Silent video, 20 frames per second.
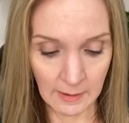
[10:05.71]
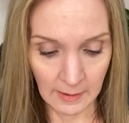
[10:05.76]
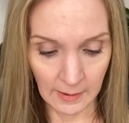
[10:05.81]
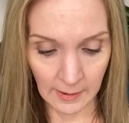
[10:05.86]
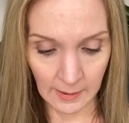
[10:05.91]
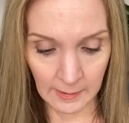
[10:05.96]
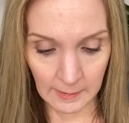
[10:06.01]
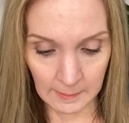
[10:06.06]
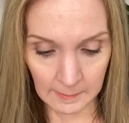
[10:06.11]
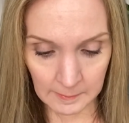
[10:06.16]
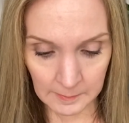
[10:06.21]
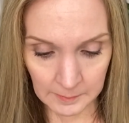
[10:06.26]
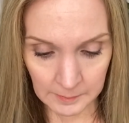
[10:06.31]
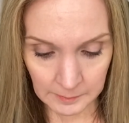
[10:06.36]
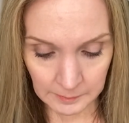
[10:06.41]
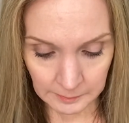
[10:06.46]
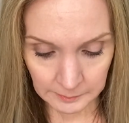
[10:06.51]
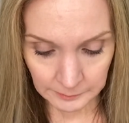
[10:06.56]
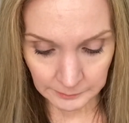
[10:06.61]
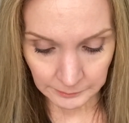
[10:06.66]

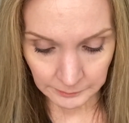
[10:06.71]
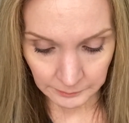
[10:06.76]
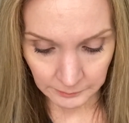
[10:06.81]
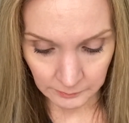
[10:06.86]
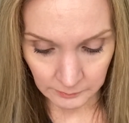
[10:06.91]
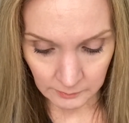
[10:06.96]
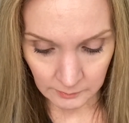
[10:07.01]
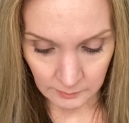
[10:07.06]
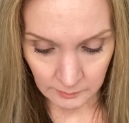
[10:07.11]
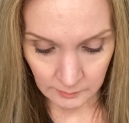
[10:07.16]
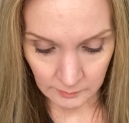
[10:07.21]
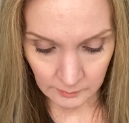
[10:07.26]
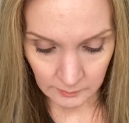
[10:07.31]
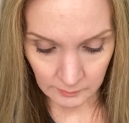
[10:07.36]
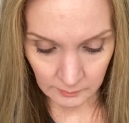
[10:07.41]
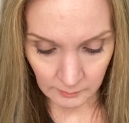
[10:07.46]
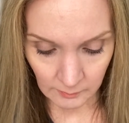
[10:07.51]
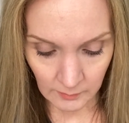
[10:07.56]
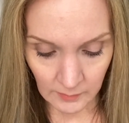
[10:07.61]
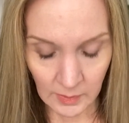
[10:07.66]

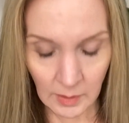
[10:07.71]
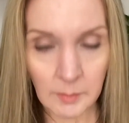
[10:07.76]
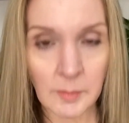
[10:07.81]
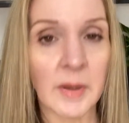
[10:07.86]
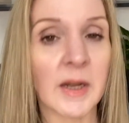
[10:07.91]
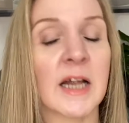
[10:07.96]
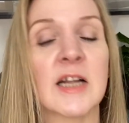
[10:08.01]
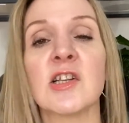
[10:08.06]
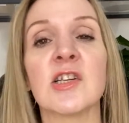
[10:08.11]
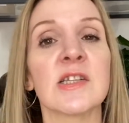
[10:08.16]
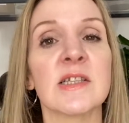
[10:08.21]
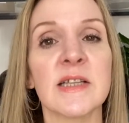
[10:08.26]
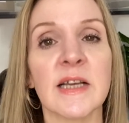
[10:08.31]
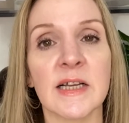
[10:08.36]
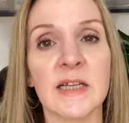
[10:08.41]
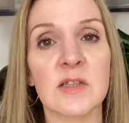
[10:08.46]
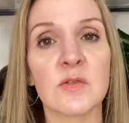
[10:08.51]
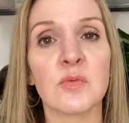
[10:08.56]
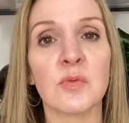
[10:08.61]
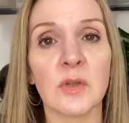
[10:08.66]
But I just think
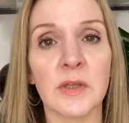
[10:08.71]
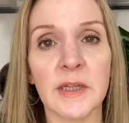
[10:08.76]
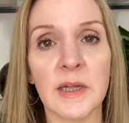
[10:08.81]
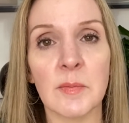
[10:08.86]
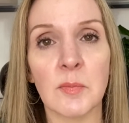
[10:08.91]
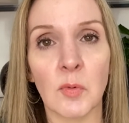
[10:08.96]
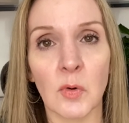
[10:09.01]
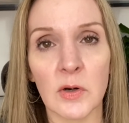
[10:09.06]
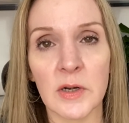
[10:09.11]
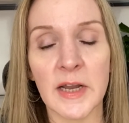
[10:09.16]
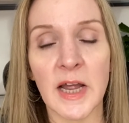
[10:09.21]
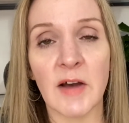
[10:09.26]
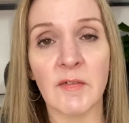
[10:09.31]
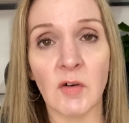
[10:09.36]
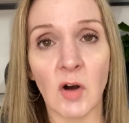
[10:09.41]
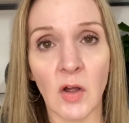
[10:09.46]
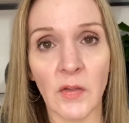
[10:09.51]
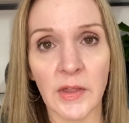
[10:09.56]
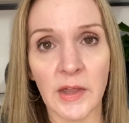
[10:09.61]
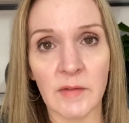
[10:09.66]
it's really important to have
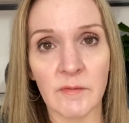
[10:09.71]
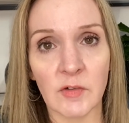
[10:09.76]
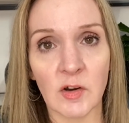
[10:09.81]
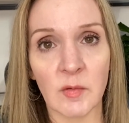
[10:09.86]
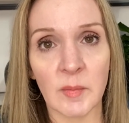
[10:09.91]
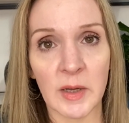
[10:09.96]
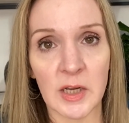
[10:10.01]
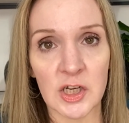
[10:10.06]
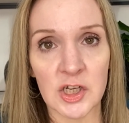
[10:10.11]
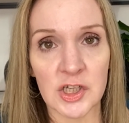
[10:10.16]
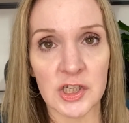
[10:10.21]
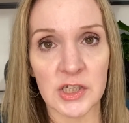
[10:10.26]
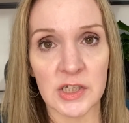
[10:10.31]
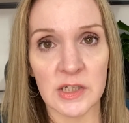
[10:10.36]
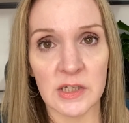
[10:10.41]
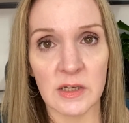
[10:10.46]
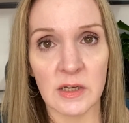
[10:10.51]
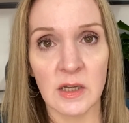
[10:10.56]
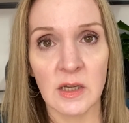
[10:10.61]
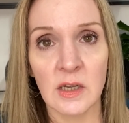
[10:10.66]
all the
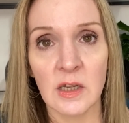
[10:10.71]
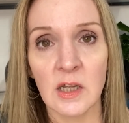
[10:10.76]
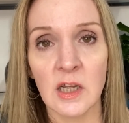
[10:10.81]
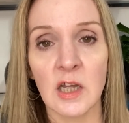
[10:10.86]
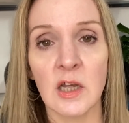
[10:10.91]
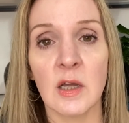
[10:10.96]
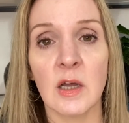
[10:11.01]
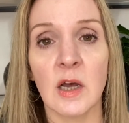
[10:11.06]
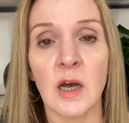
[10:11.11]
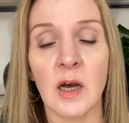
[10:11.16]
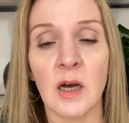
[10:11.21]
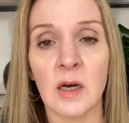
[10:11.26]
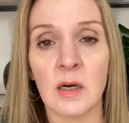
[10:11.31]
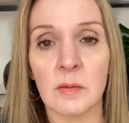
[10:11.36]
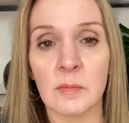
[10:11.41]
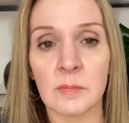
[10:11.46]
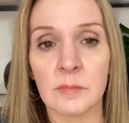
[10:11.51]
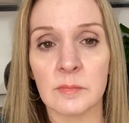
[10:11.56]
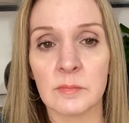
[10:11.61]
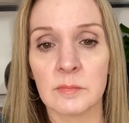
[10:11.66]
information
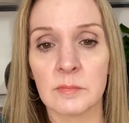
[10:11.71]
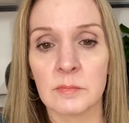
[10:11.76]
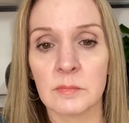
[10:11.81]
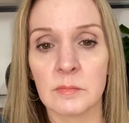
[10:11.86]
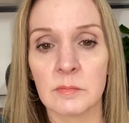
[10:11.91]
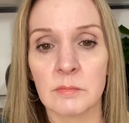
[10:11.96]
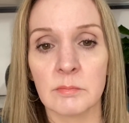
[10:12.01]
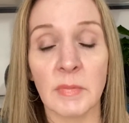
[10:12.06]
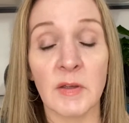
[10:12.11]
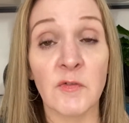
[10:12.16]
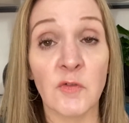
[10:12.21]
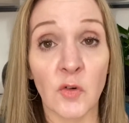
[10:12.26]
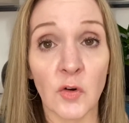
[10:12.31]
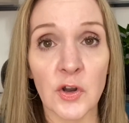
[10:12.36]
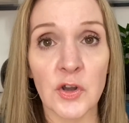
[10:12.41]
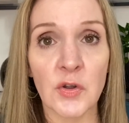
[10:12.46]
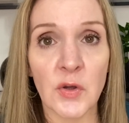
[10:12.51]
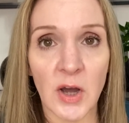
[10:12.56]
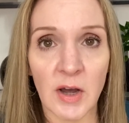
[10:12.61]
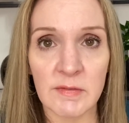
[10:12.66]
before
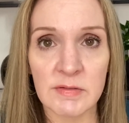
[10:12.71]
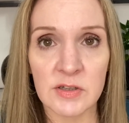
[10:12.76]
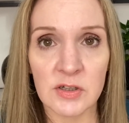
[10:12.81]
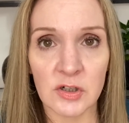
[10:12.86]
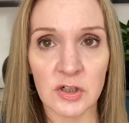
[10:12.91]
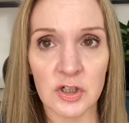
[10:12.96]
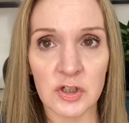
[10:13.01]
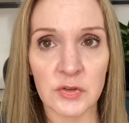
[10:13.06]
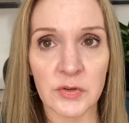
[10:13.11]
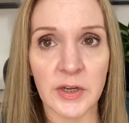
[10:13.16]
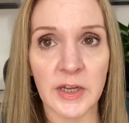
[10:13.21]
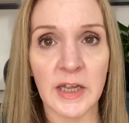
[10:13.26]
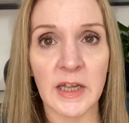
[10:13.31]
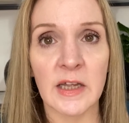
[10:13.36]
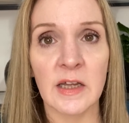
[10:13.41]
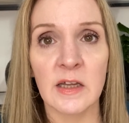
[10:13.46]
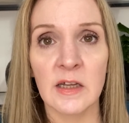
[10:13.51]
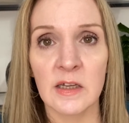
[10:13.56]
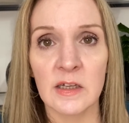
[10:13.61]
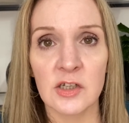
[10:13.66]
you have surgery,
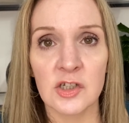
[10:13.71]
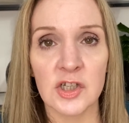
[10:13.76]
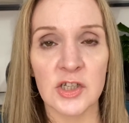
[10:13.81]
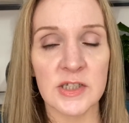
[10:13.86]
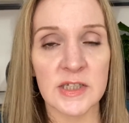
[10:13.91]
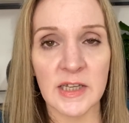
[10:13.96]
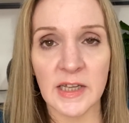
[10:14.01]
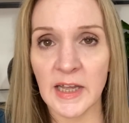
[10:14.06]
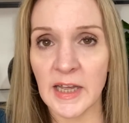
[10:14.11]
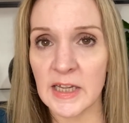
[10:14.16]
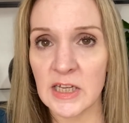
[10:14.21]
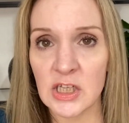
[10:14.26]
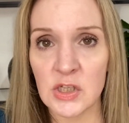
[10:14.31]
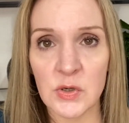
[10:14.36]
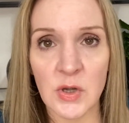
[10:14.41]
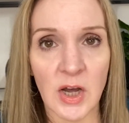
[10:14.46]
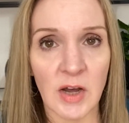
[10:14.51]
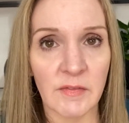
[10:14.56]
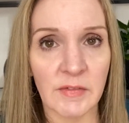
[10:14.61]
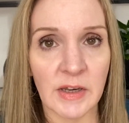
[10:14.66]
just in case you
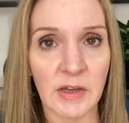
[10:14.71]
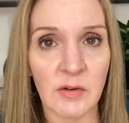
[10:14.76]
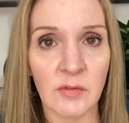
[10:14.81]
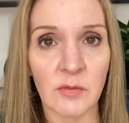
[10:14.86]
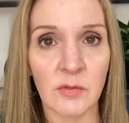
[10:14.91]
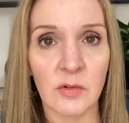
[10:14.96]
have any